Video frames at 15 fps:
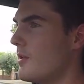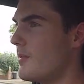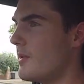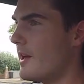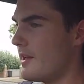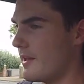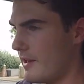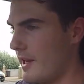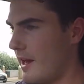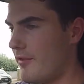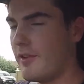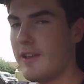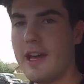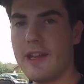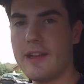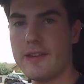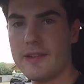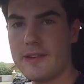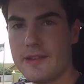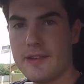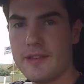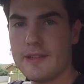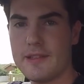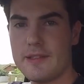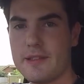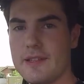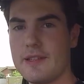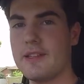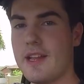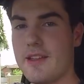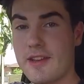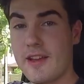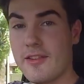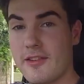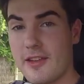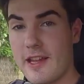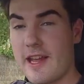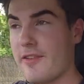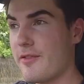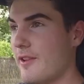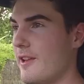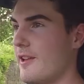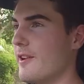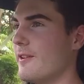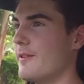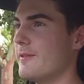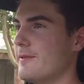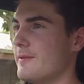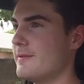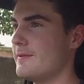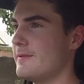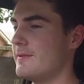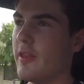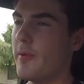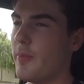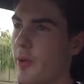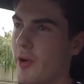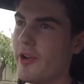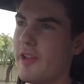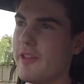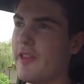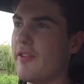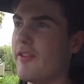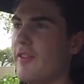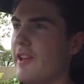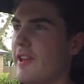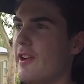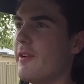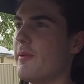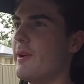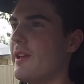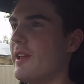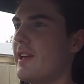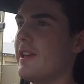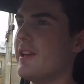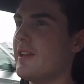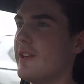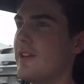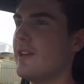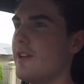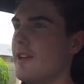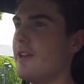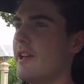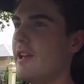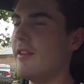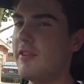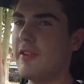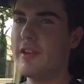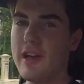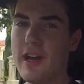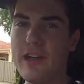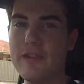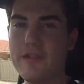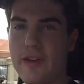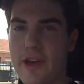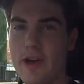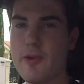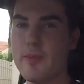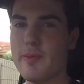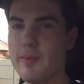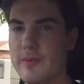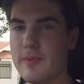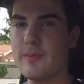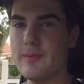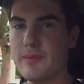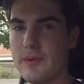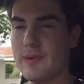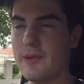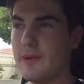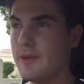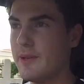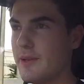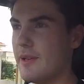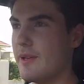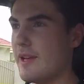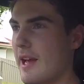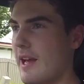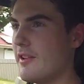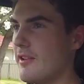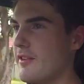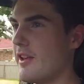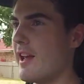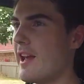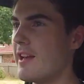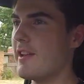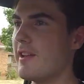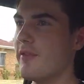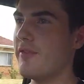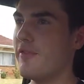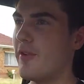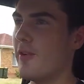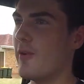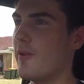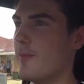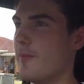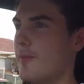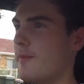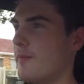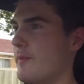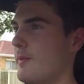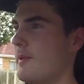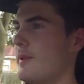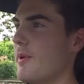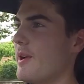But enough of that, let's get to today's video. The point of this video really is to kind of help entertain and inform.